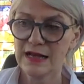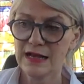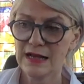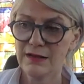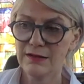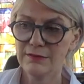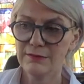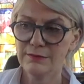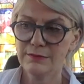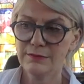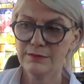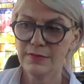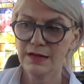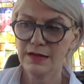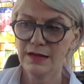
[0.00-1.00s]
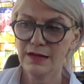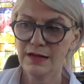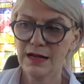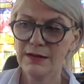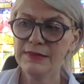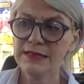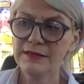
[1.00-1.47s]

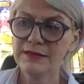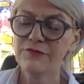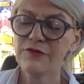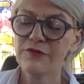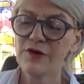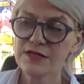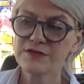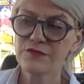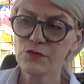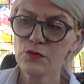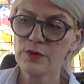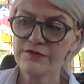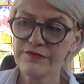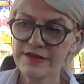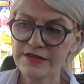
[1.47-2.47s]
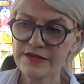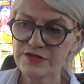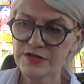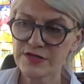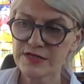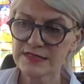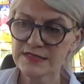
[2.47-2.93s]
I mean, for us, forward
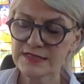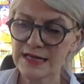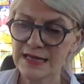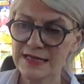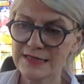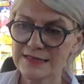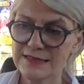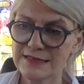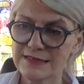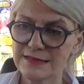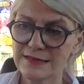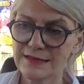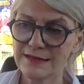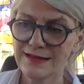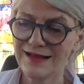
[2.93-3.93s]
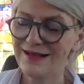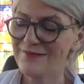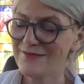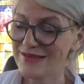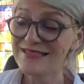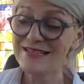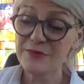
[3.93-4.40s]
features is, I
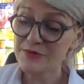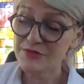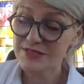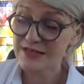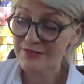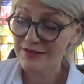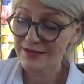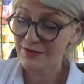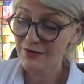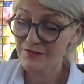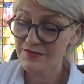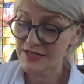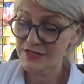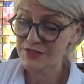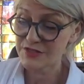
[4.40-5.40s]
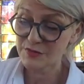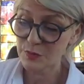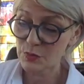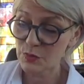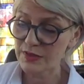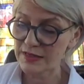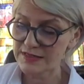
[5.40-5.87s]
mean, so we were just having a conversation this
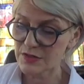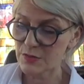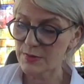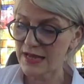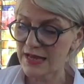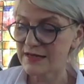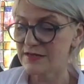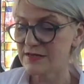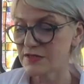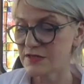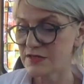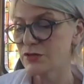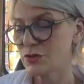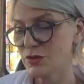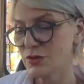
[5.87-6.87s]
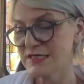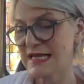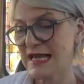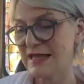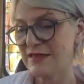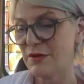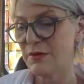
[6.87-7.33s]
morning, so we had a certain
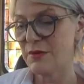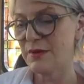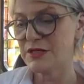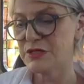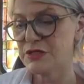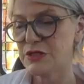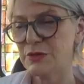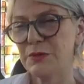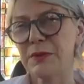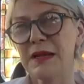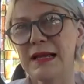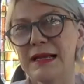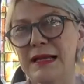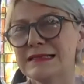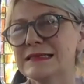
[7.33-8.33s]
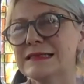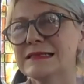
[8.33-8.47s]
dossier that we were going to do, and we're like,